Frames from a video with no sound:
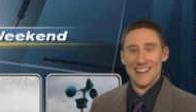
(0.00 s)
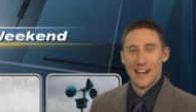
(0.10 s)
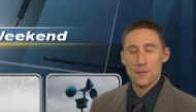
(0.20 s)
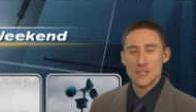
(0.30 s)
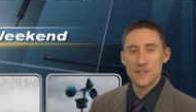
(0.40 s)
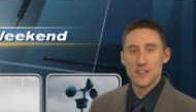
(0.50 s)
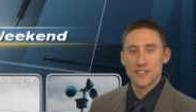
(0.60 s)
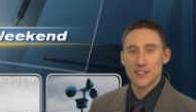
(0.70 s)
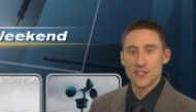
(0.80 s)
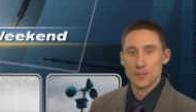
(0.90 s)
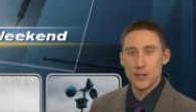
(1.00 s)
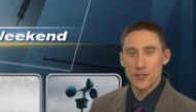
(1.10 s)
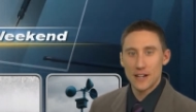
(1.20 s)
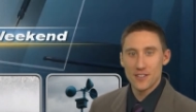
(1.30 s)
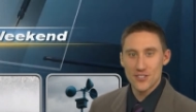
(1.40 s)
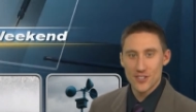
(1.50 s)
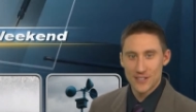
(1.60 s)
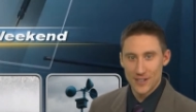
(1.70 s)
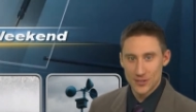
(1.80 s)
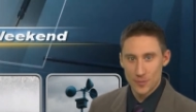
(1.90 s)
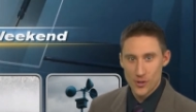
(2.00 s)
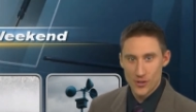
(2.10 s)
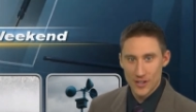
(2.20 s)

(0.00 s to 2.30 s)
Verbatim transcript: I'm TV6 meteorologist Eric DeBroca,